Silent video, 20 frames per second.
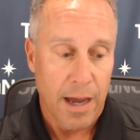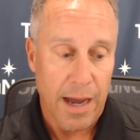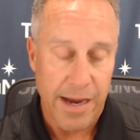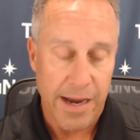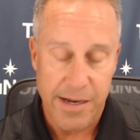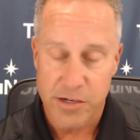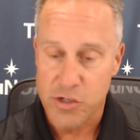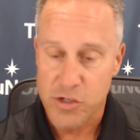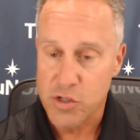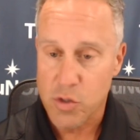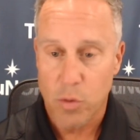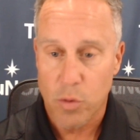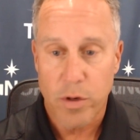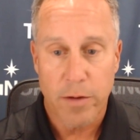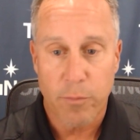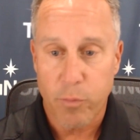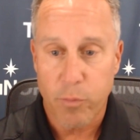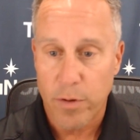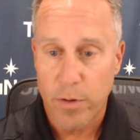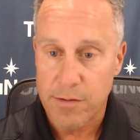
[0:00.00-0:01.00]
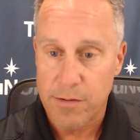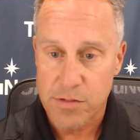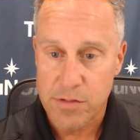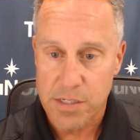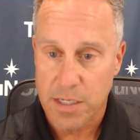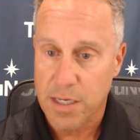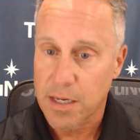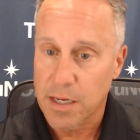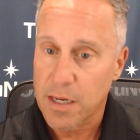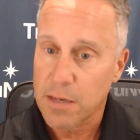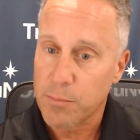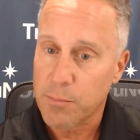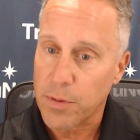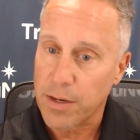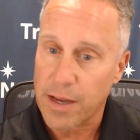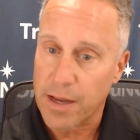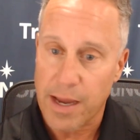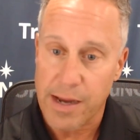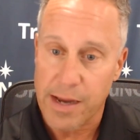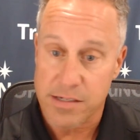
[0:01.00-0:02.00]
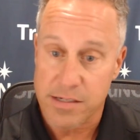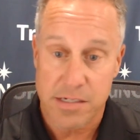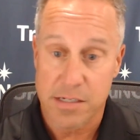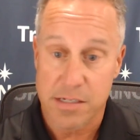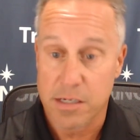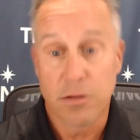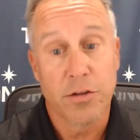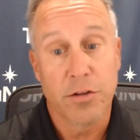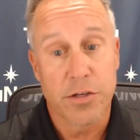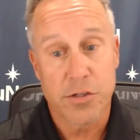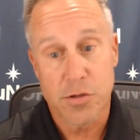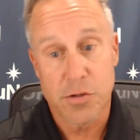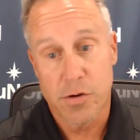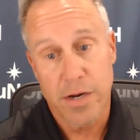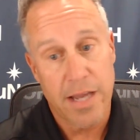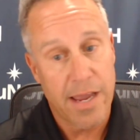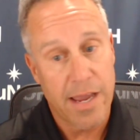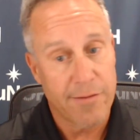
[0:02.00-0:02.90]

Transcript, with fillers: I enjoyed when I was a kid, but I still enjoy it.